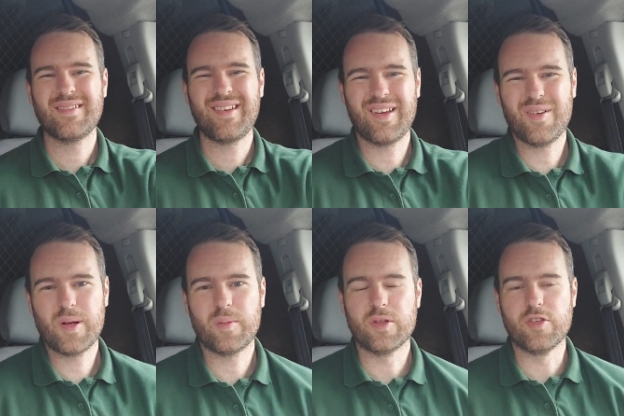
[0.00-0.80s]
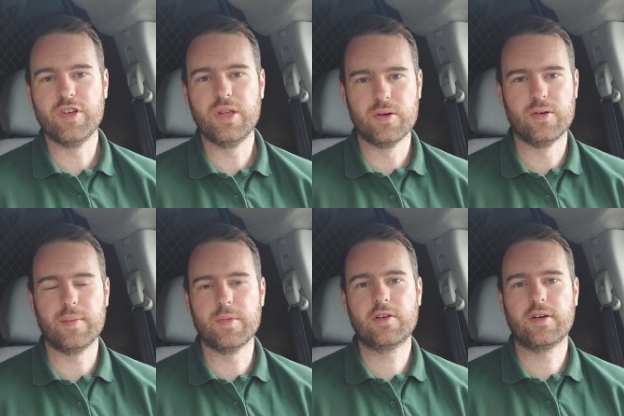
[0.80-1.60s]
Hiya, welcome to the video.
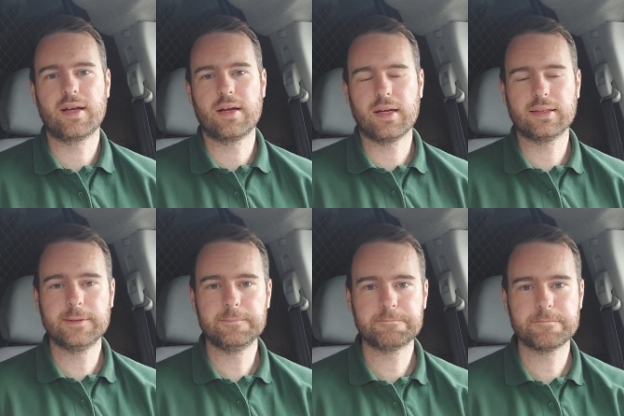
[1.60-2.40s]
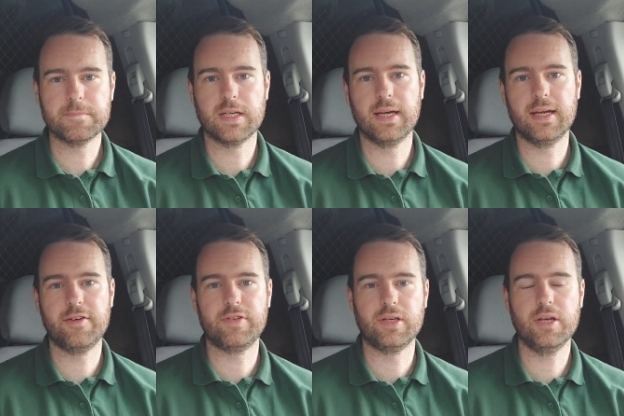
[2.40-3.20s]
I'm the Great Gardener.
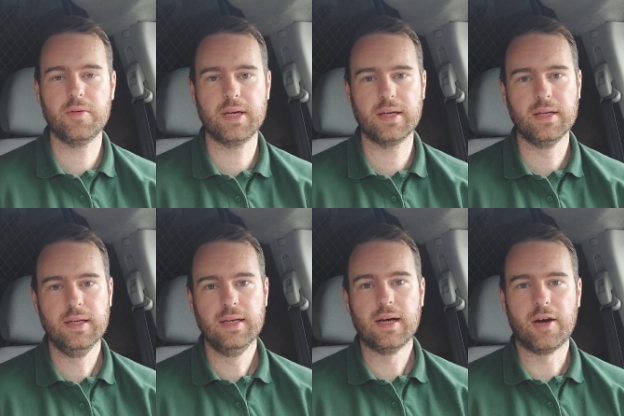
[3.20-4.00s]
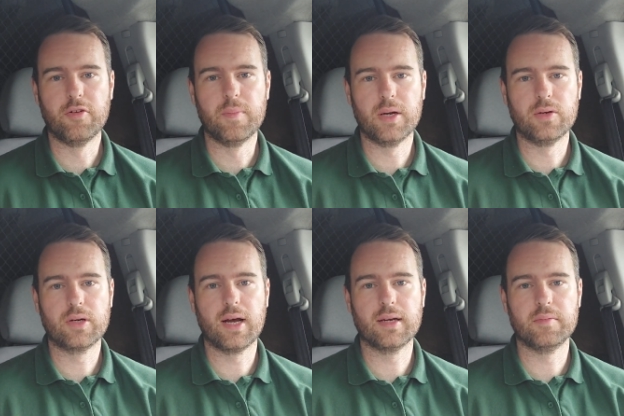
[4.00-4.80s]
If you're new here, I run my
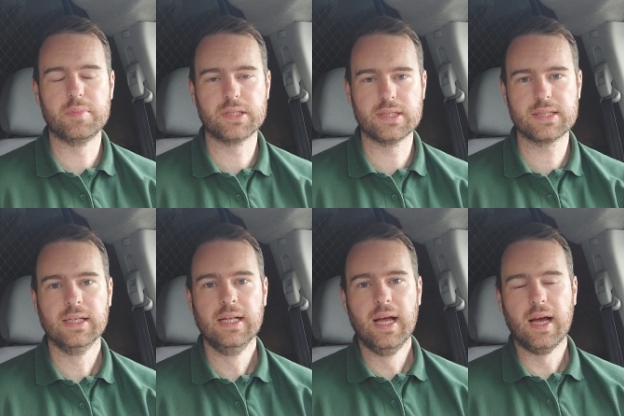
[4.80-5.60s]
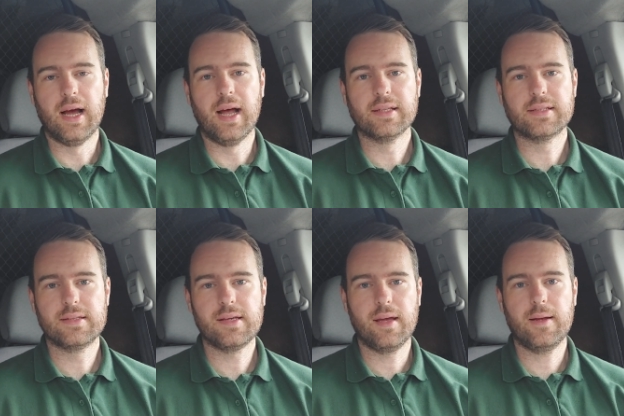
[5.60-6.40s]
own gardening business, and
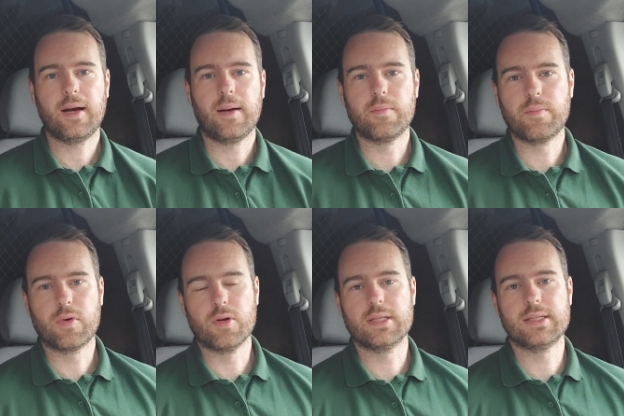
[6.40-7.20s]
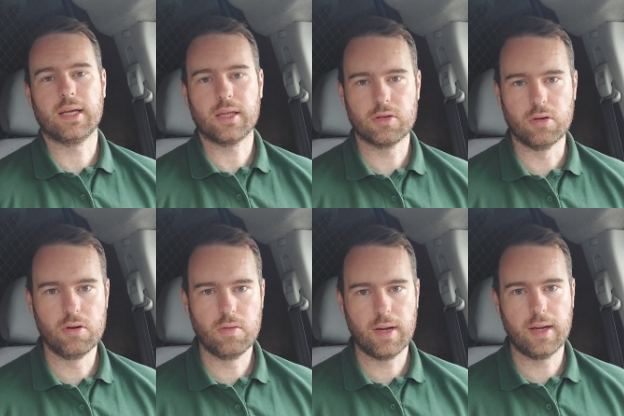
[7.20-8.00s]
today I'm going to take you
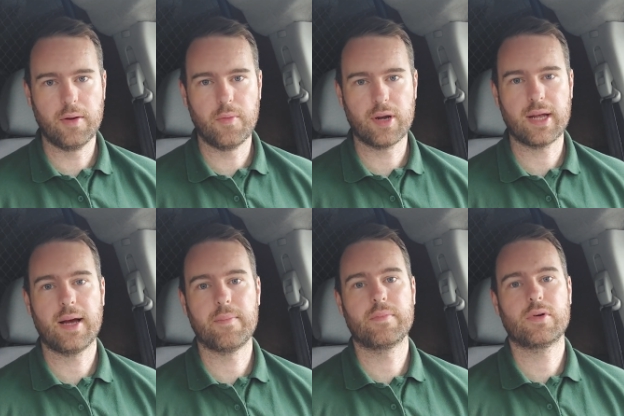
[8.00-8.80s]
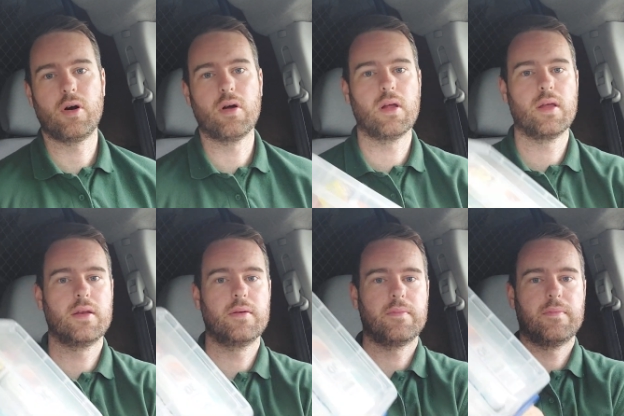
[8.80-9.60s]
through what I'm
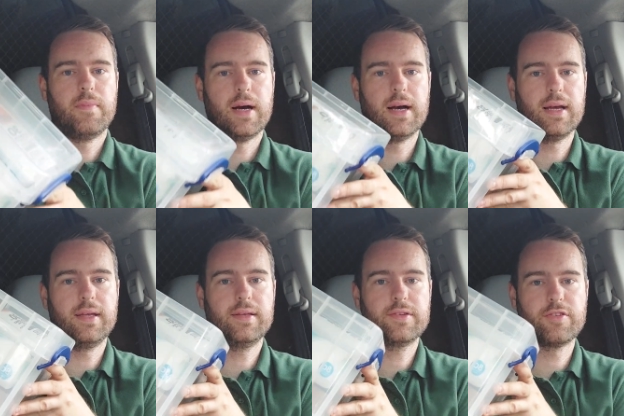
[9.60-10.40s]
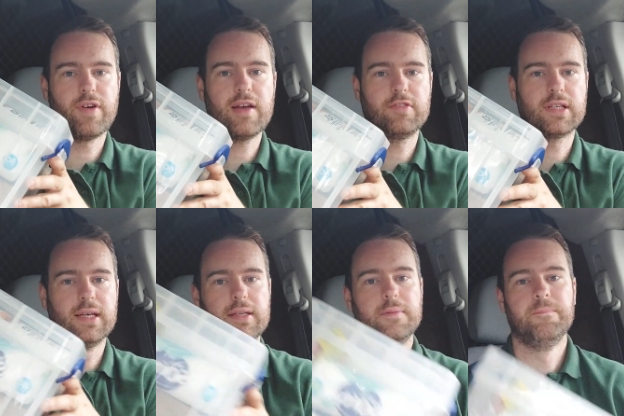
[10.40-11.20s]
calling my survival
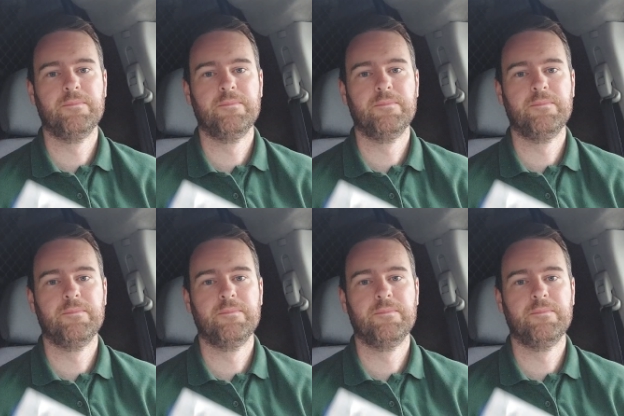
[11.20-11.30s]
kit.